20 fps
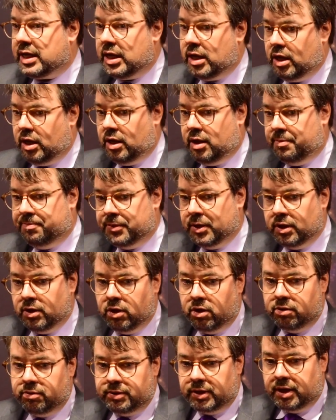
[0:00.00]
key
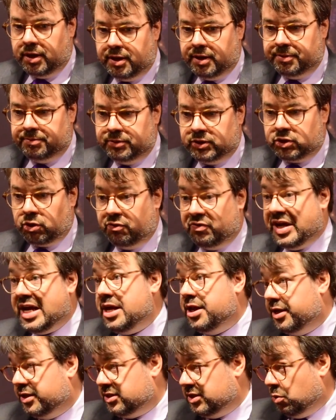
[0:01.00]
um, sort of
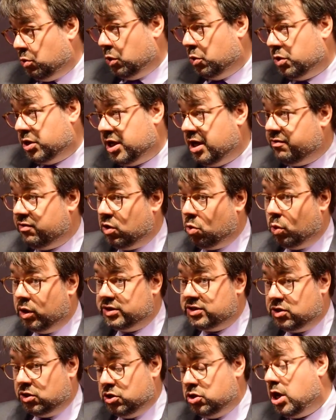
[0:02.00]
edicts that we were given
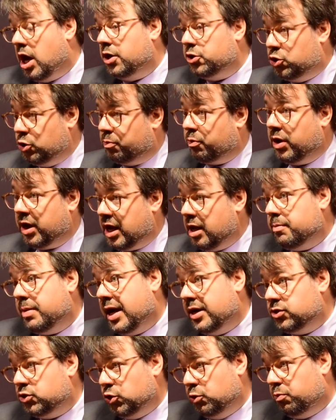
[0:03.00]
was to not do Breaking
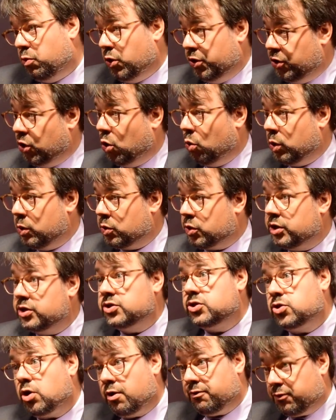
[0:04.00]
Bad 2.0. We were going to
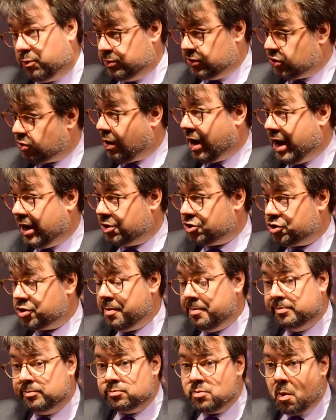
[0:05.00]
start from scratch.
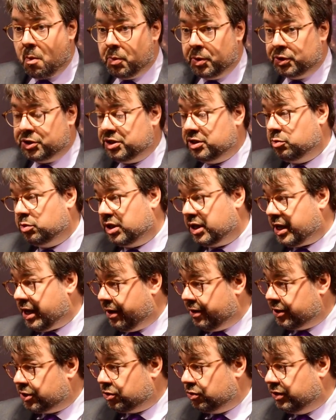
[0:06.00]
We were dealing with a
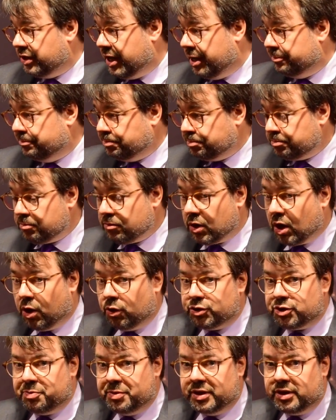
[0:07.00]
character that
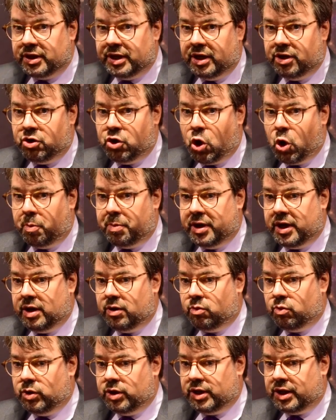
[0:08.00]
ultimately nobody
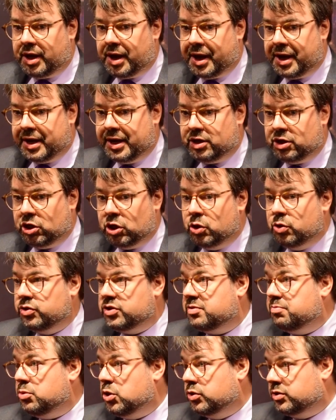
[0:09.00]
really had
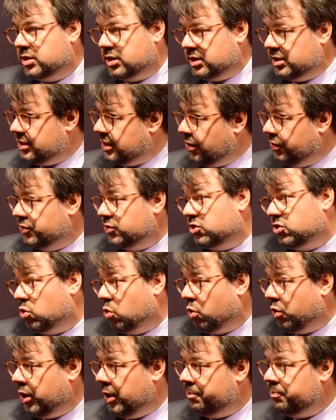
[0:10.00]
used music to tell his
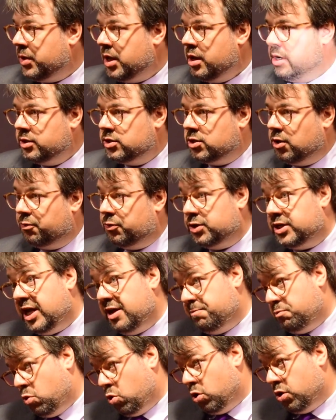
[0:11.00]
story. So for
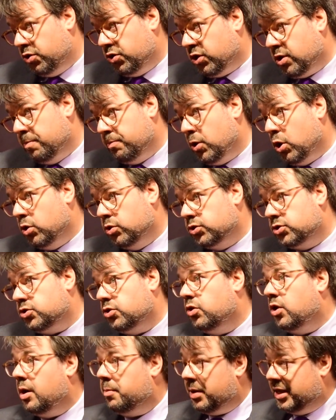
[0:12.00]
Dave Porter, the
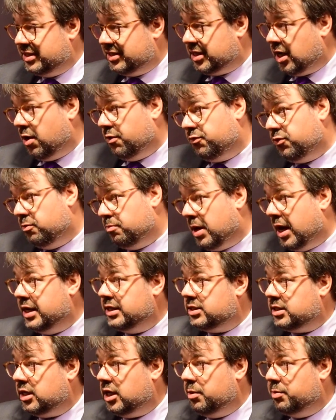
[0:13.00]
composer, and myself and my
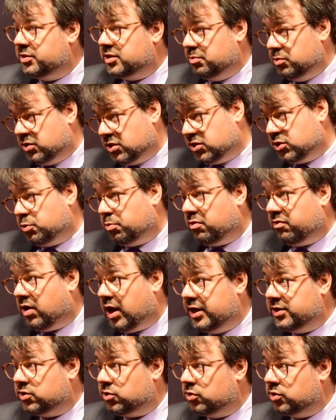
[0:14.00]
team as music
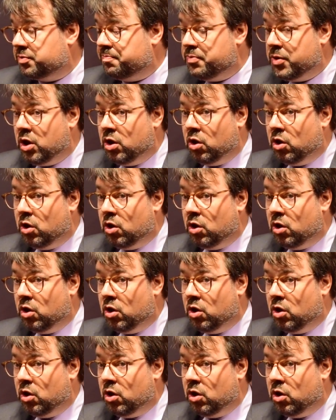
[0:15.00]
supervisors,